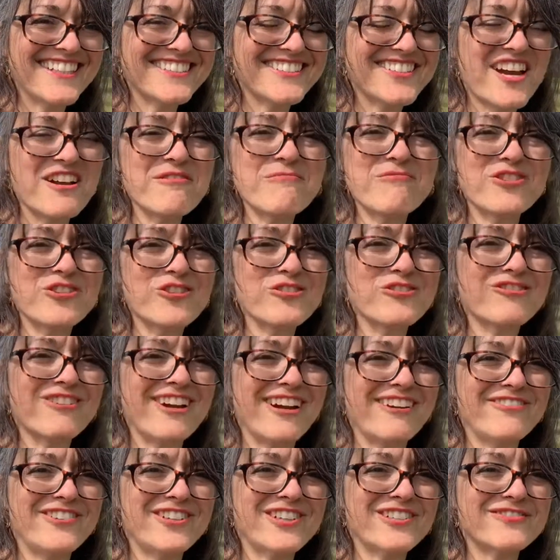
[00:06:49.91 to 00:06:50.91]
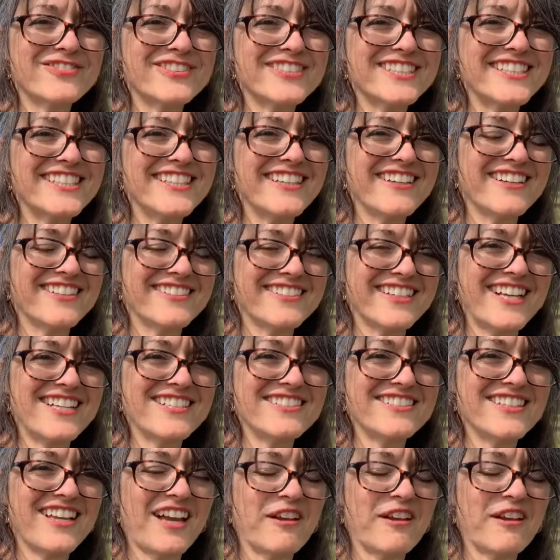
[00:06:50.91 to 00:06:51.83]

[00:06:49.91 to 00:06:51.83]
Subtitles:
I'm so grateful for TRS.